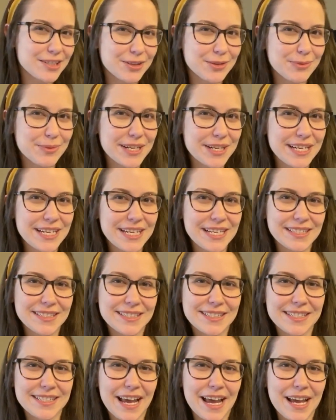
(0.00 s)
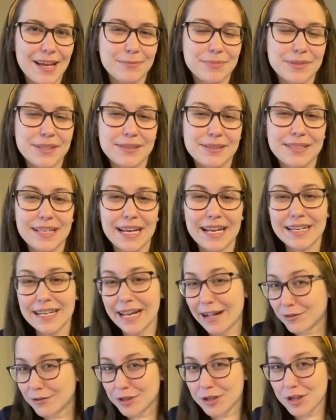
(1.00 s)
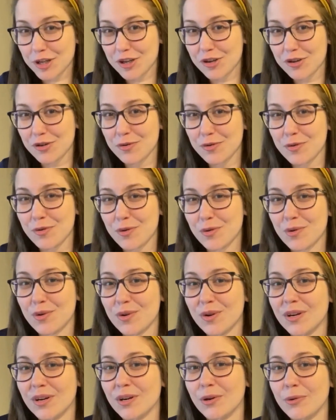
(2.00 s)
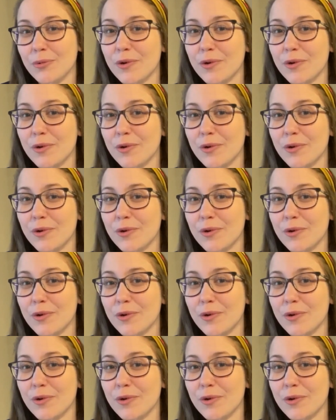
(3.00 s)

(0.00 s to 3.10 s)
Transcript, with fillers: three steps stand out to you or